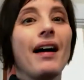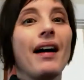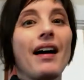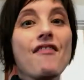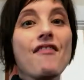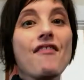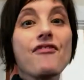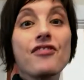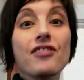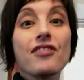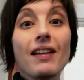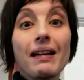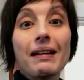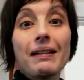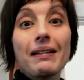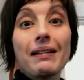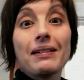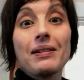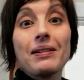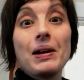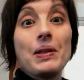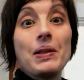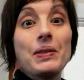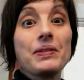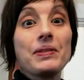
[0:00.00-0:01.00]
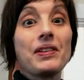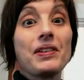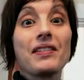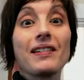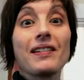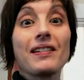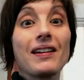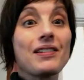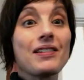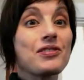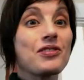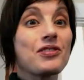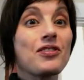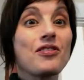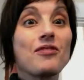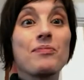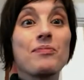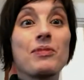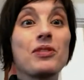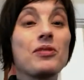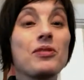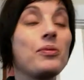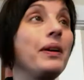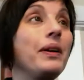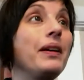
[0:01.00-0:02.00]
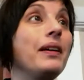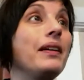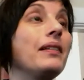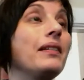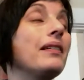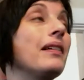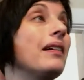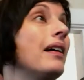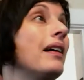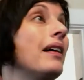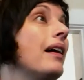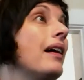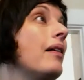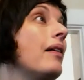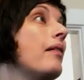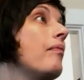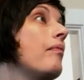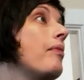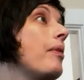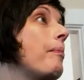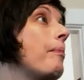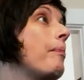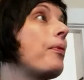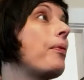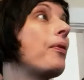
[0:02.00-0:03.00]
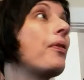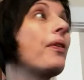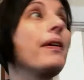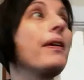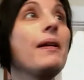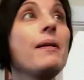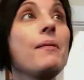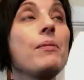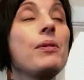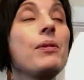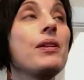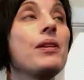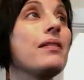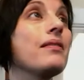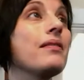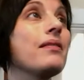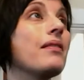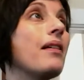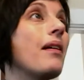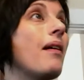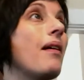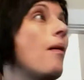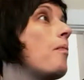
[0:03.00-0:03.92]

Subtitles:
I've sat in on discussions between the preeminent